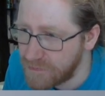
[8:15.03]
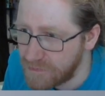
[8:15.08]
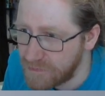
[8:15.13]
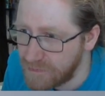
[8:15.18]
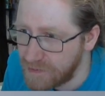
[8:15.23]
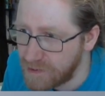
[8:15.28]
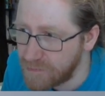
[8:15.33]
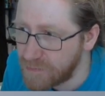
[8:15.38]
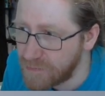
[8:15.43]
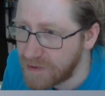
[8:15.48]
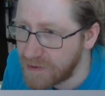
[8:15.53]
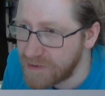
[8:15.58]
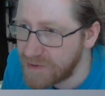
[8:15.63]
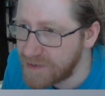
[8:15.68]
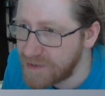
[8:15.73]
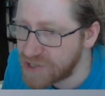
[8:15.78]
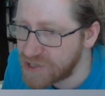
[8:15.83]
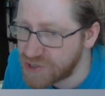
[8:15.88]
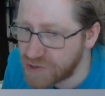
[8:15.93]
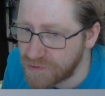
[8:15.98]
nearby
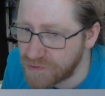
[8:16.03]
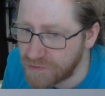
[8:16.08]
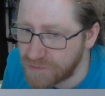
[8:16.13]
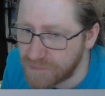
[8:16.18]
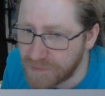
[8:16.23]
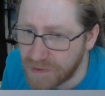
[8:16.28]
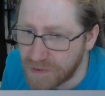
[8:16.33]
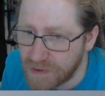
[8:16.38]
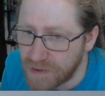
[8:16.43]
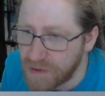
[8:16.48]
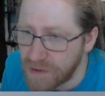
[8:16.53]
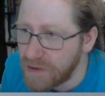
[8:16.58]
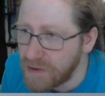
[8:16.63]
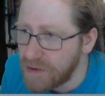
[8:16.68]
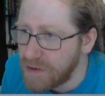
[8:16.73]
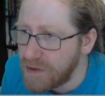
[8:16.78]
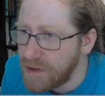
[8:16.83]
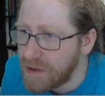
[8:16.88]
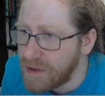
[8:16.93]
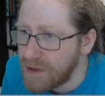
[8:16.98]
each other,
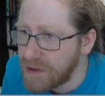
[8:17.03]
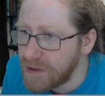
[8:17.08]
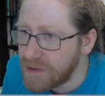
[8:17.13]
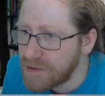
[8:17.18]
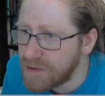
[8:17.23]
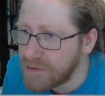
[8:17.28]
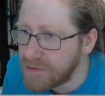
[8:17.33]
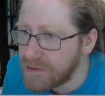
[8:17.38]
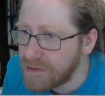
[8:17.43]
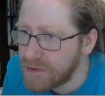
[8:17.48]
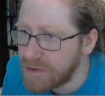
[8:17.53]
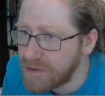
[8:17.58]
and